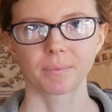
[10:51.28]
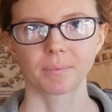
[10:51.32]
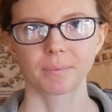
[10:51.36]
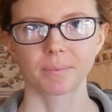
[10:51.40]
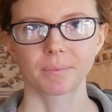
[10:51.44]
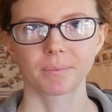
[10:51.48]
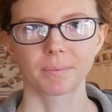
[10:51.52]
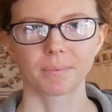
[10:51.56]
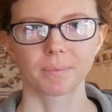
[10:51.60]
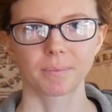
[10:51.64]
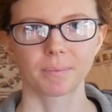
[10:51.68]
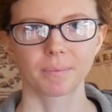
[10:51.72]

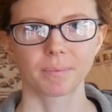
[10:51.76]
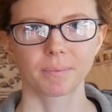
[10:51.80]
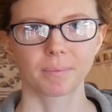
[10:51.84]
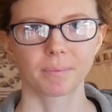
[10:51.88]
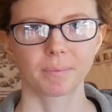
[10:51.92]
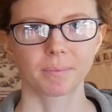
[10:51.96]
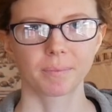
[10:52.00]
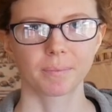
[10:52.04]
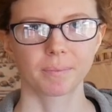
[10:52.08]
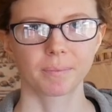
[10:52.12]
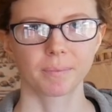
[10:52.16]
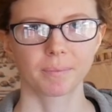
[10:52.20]

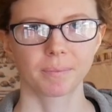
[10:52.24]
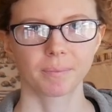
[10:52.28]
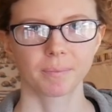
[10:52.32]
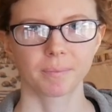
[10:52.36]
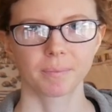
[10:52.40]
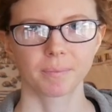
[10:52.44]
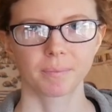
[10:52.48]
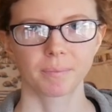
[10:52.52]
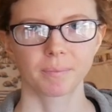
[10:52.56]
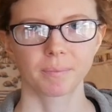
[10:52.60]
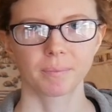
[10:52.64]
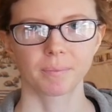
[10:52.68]

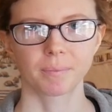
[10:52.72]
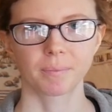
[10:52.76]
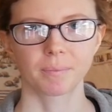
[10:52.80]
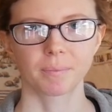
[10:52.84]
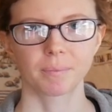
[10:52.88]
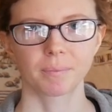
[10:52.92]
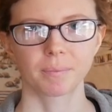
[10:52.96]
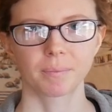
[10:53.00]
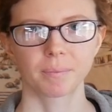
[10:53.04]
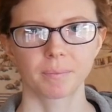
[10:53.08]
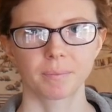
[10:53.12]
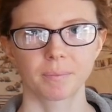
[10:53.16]

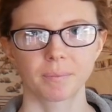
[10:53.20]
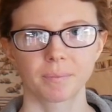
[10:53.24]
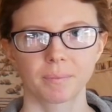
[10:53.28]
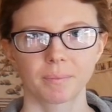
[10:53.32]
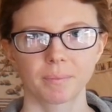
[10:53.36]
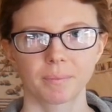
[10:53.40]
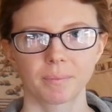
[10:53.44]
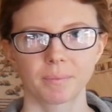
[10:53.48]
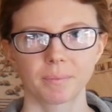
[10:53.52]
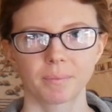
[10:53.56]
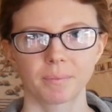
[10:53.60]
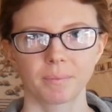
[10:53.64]

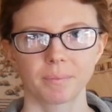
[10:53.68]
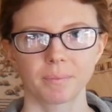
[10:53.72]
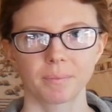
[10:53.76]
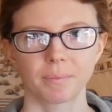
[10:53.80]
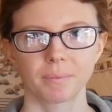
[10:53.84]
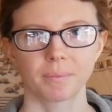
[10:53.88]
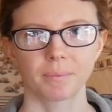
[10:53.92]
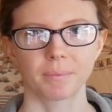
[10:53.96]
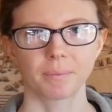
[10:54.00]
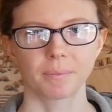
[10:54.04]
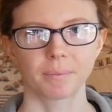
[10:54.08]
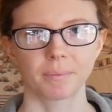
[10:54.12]

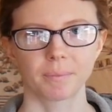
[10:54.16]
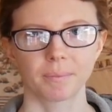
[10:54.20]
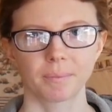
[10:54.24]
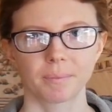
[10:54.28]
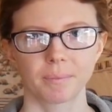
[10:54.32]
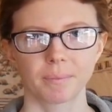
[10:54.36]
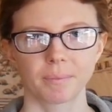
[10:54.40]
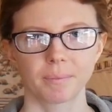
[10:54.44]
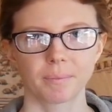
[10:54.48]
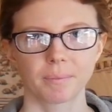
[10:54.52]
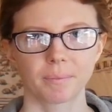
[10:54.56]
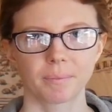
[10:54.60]

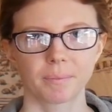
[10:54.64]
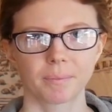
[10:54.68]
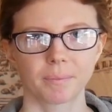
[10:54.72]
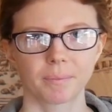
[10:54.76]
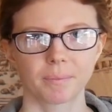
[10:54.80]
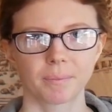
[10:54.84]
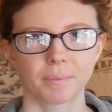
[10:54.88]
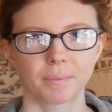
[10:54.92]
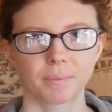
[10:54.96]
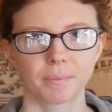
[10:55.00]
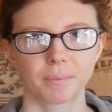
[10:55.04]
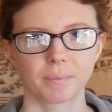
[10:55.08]

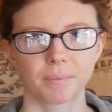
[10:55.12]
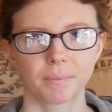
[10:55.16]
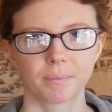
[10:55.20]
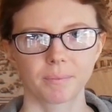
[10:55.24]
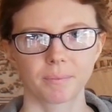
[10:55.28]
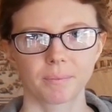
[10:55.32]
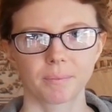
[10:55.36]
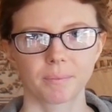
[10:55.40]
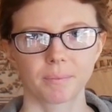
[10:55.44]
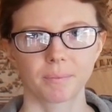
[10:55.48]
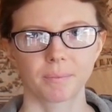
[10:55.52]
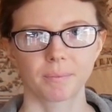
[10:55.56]

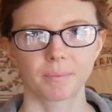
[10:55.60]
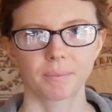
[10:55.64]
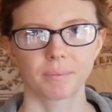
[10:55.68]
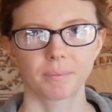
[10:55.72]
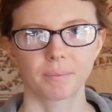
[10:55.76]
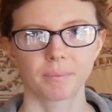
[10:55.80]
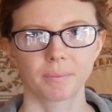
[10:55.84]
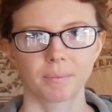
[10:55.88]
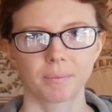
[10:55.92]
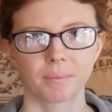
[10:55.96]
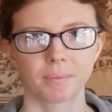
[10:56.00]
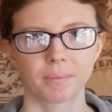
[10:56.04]

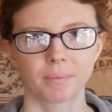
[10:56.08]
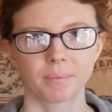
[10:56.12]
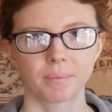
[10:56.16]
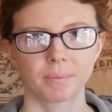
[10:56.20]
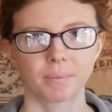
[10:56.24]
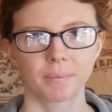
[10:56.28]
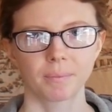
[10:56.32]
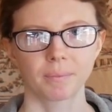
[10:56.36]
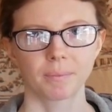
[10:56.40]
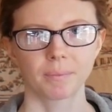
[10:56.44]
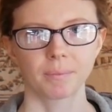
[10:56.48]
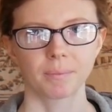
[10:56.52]

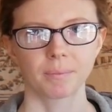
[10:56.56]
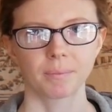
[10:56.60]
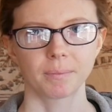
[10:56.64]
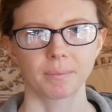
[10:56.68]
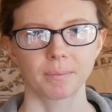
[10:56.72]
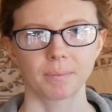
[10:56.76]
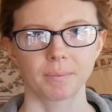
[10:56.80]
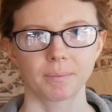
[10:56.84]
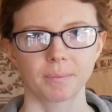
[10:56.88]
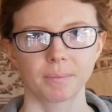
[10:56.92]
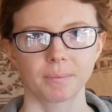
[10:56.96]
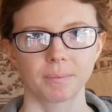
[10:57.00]

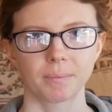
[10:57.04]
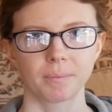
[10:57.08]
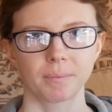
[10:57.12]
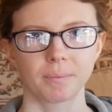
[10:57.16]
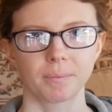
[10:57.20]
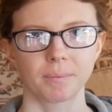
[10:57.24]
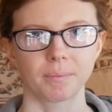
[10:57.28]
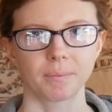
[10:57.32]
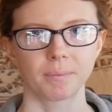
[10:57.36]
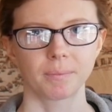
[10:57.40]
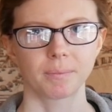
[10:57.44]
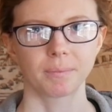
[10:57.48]

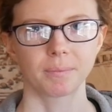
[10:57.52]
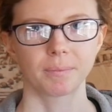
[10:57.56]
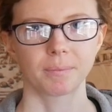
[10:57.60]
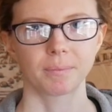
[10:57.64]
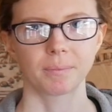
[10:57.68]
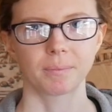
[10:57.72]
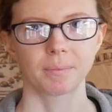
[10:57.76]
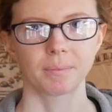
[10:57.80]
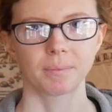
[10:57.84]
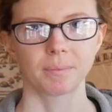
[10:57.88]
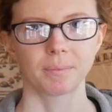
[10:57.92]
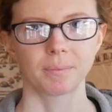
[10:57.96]

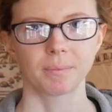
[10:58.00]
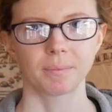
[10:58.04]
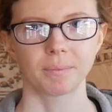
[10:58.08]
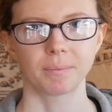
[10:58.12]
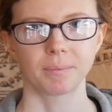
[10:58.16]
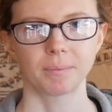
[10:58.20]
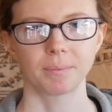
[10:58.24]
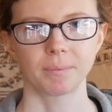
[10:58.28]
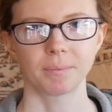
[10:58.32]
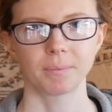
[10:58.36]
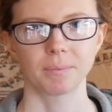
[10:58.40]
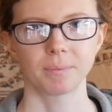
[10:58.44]

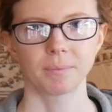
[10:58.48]
(silent)